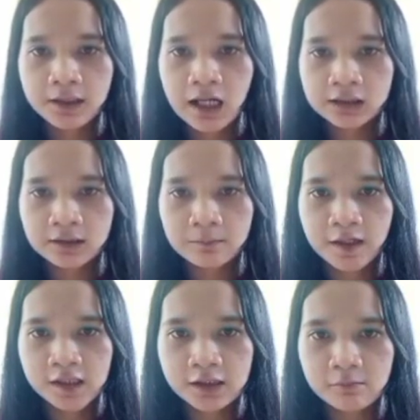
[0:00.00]

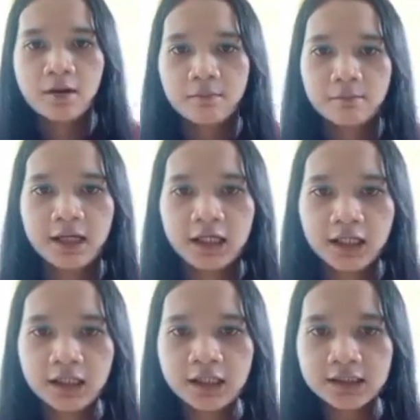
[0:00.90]
activated by
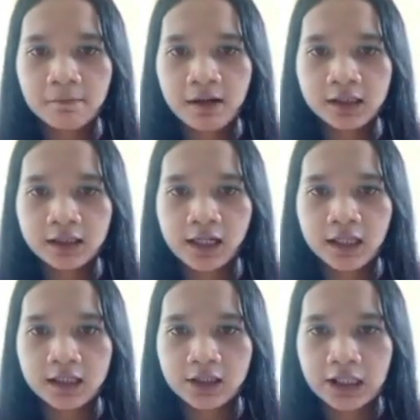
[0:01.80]
hearing
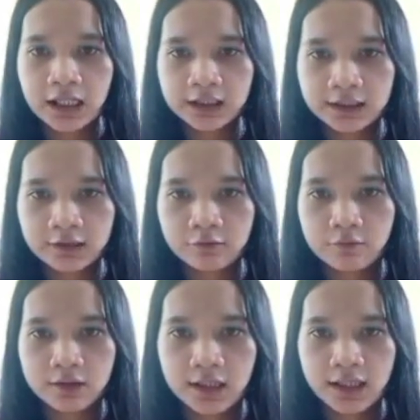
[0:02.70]
semantically
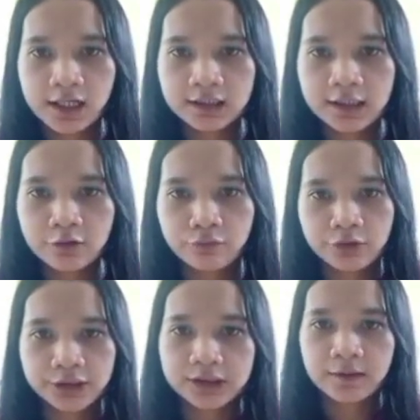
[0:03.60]
related
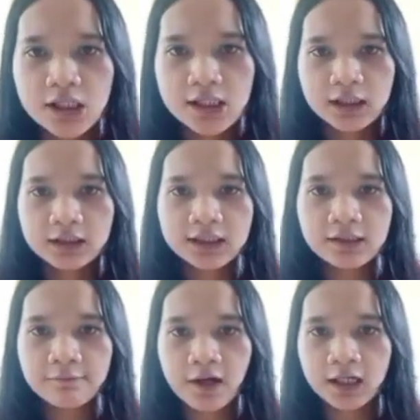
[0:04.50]
words.
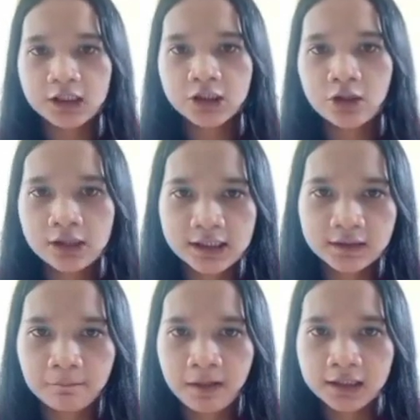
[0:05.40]
This effect is known as
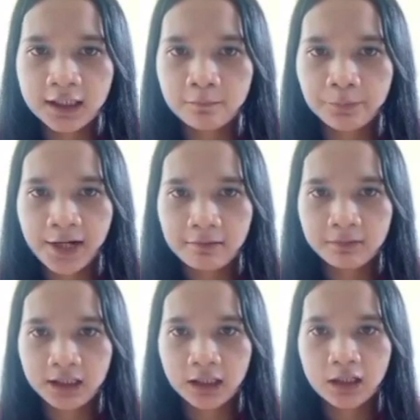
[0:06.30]
semantic
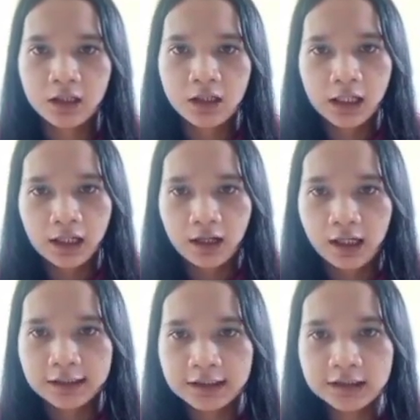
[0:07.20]
priming.
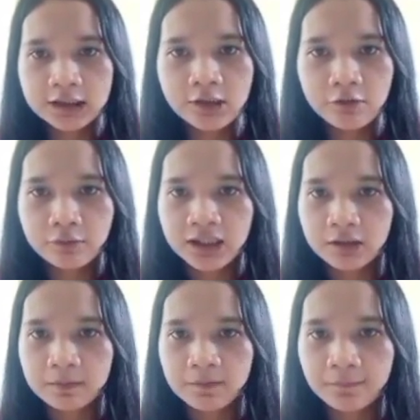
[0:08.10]
A listener
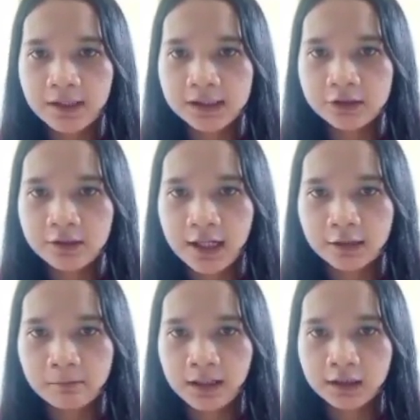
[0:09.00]
will be faster
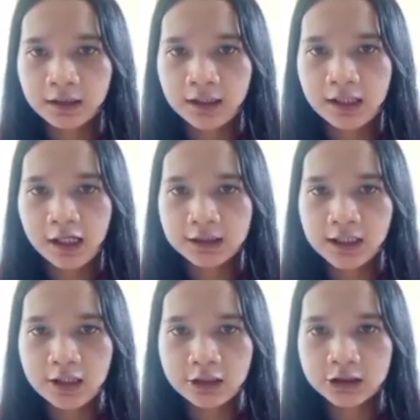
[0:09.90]
at making a
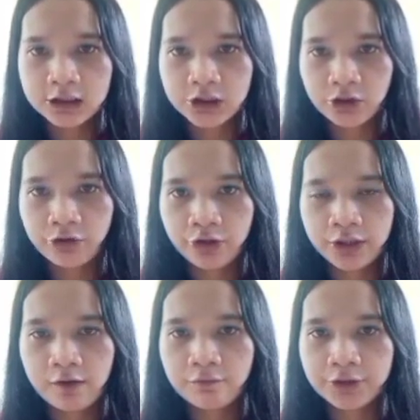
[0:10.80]
lexical decision
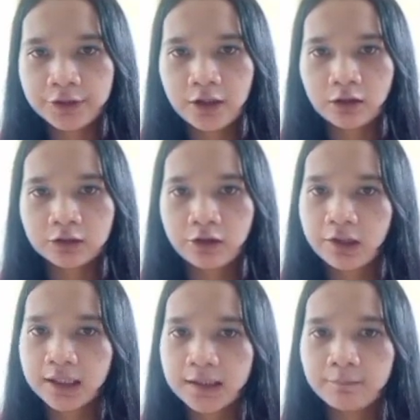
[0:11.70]
on the word
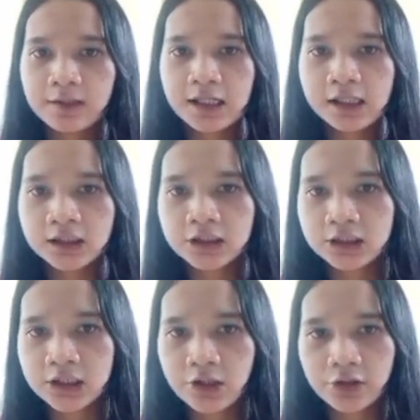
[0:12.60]
doctor if he has
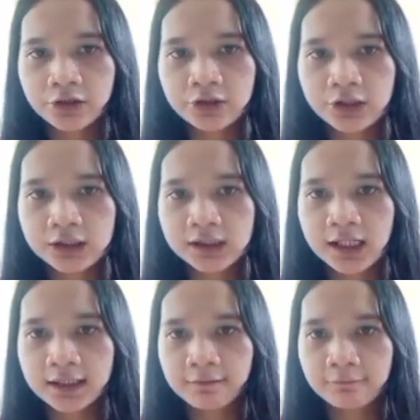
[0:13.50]
just heard nurse
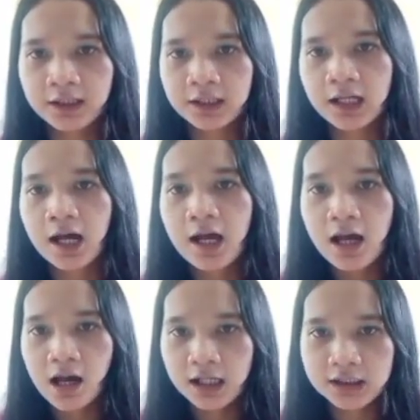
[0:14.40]
than if he
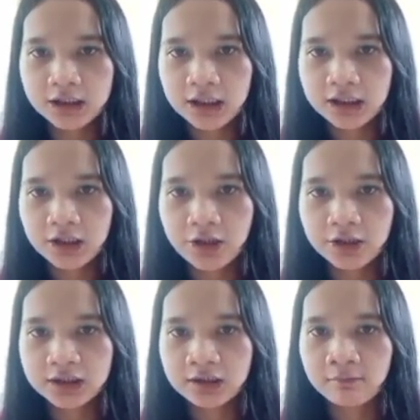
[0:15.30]
has just
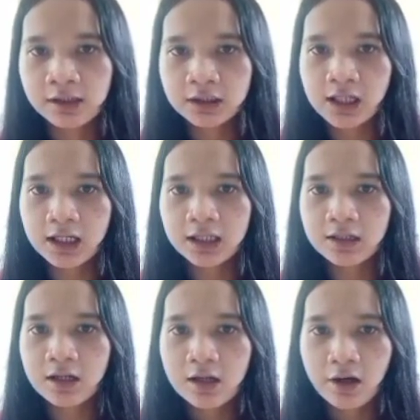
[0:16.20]
heard a
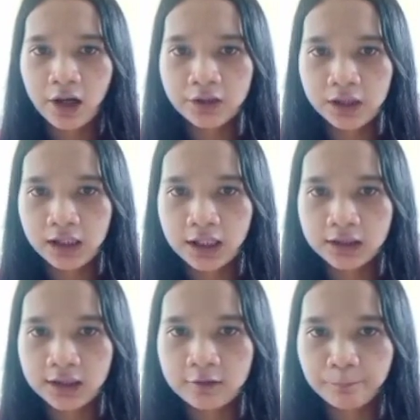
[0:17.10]
semantically
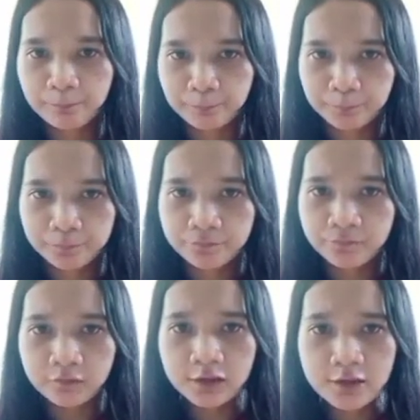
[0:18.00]
unrelated
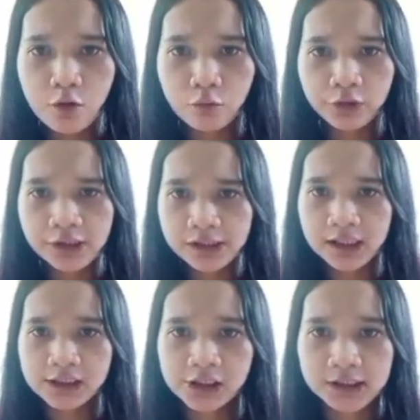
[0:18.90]
word
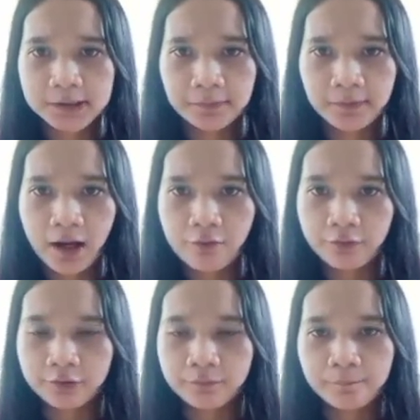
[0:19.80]
such as
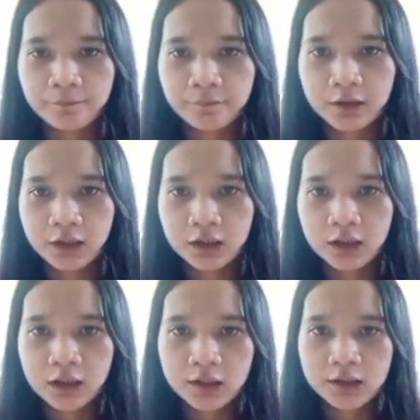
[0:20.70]
flower.
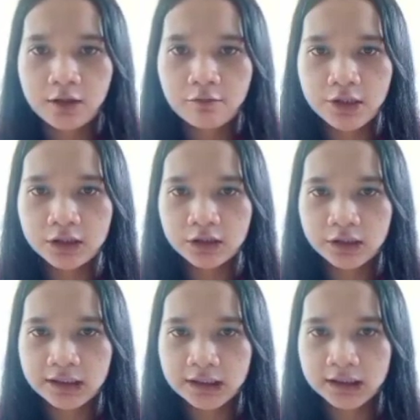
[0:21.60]
The word
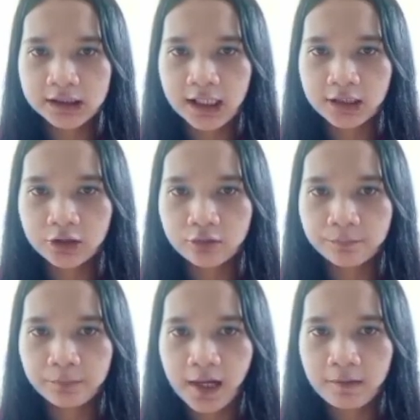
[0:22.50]
nurse is said
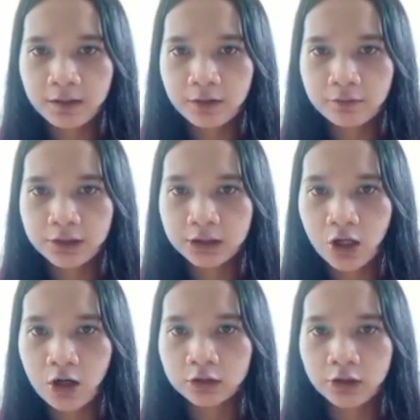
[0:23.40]
to prime the
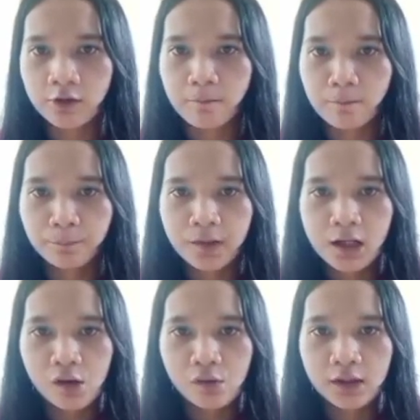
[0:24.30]
word doctor.
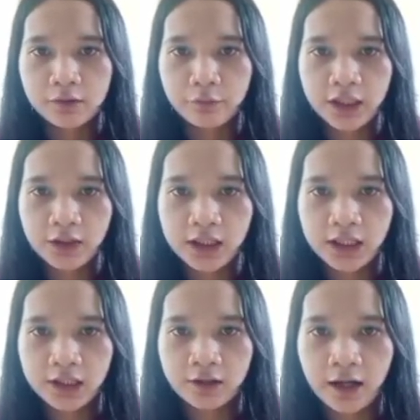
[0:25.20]
When we
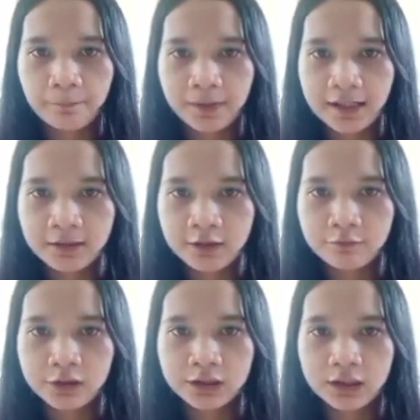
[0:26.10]
hear a
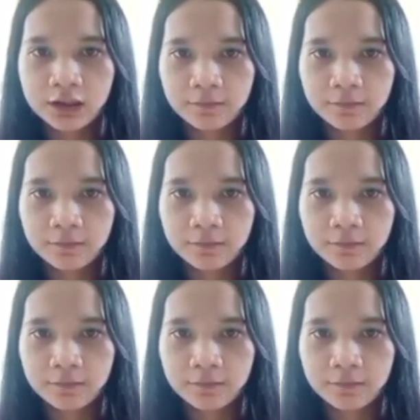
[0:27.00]
priming word,